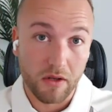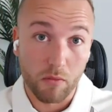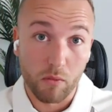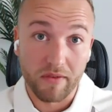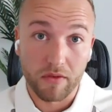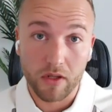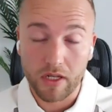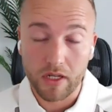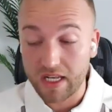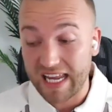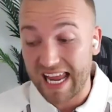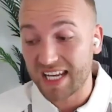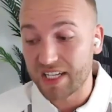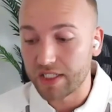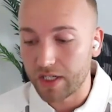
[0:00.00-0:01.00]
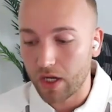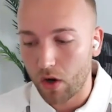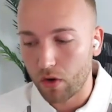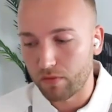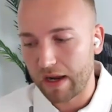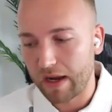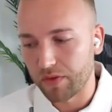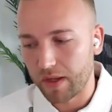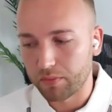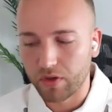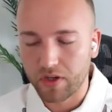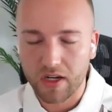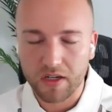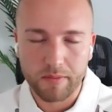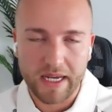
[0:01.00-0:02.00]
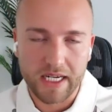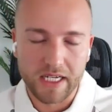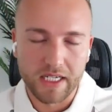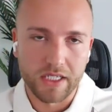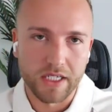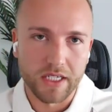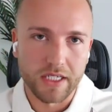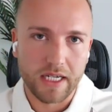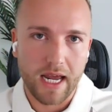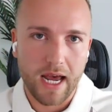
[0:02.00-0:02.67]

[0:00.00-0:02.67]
the SEO around their product pages.